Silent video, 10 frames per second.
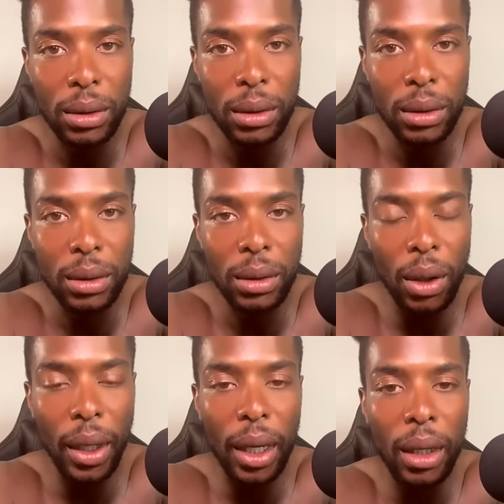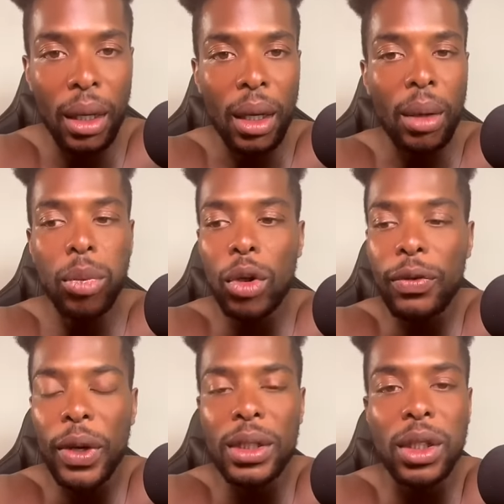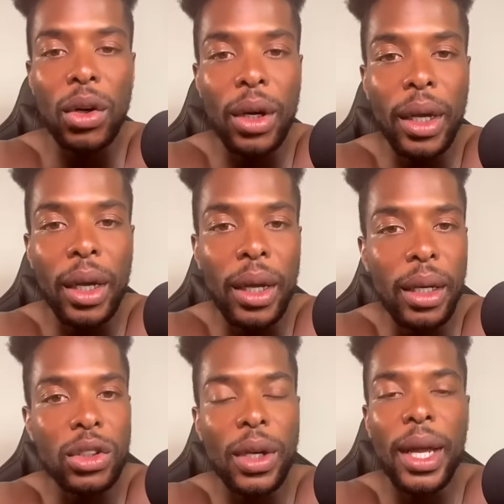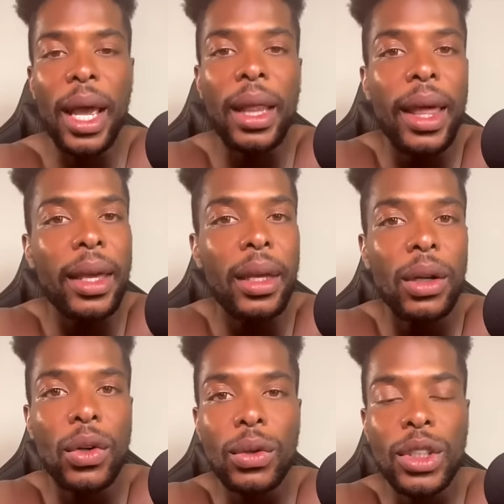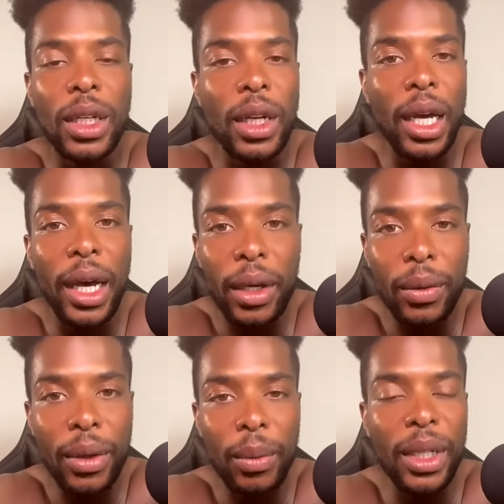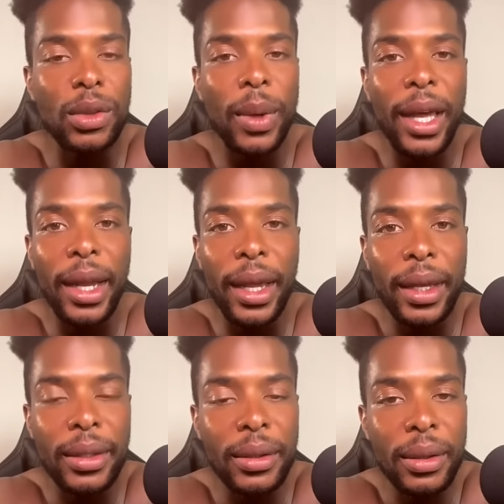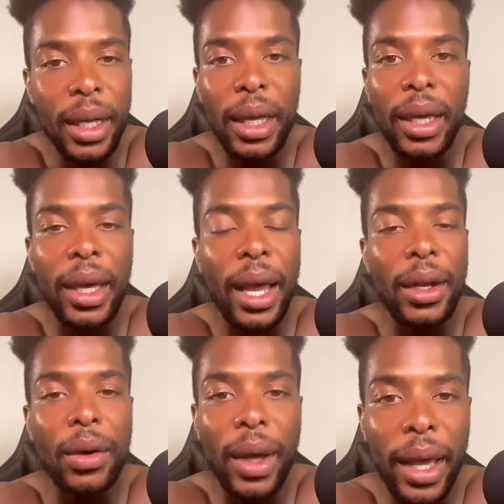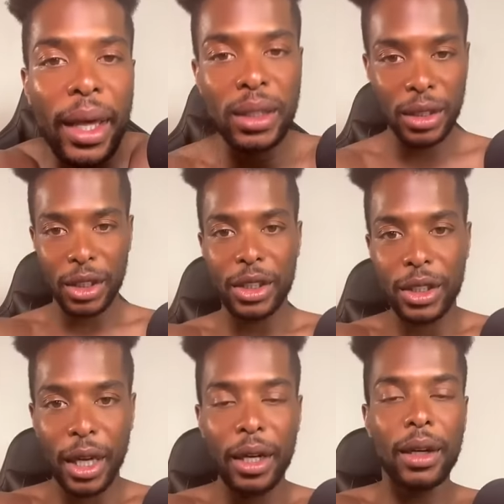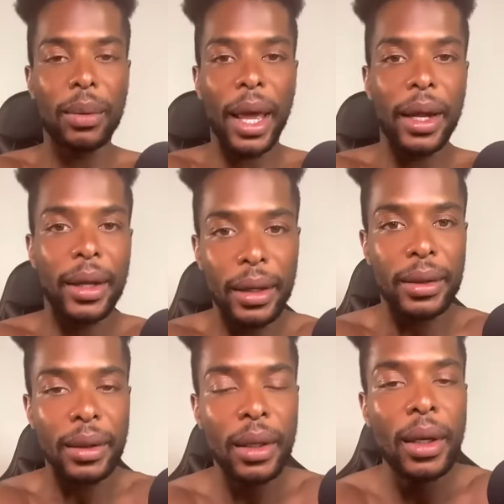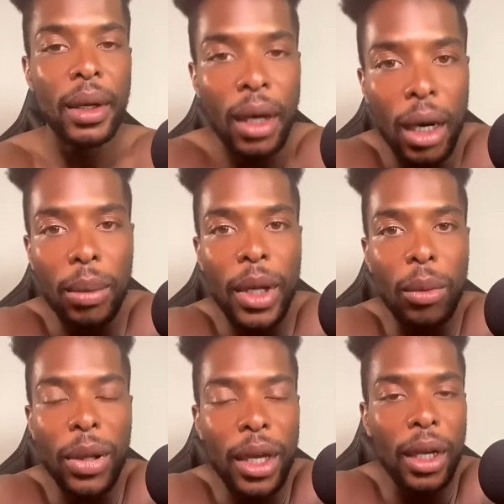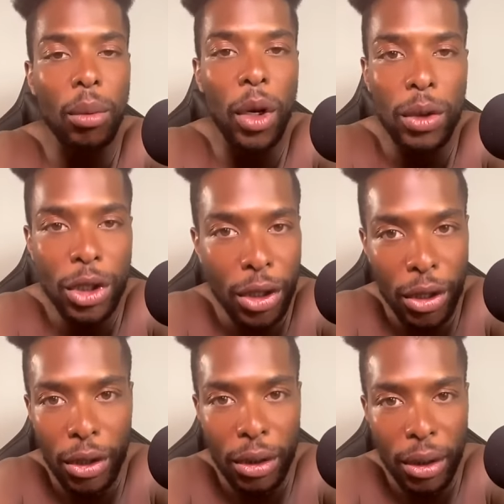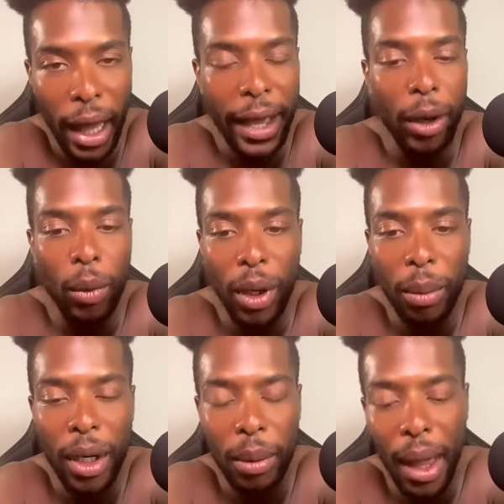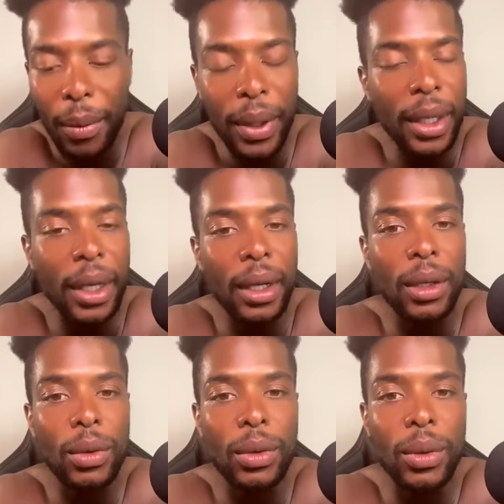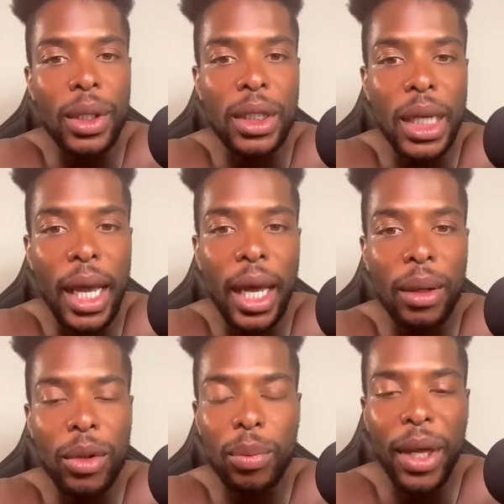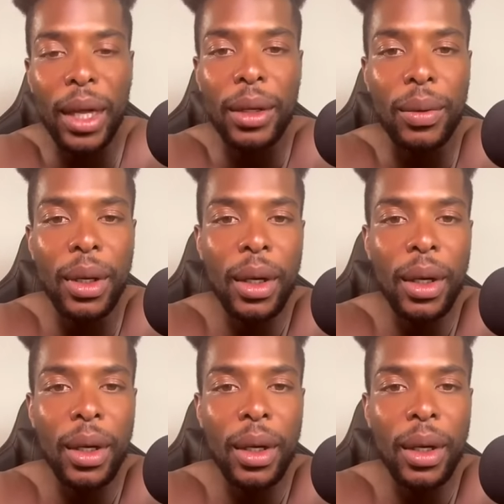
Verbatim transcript: Okay? Blueface lawyer in there trying to act like he the new Johnny Cochran with his white ass. And he ain't got no ass. He just stand up like this. up there being emotional like a woman. I'm like, we get it. You're doing your job. You're pandering.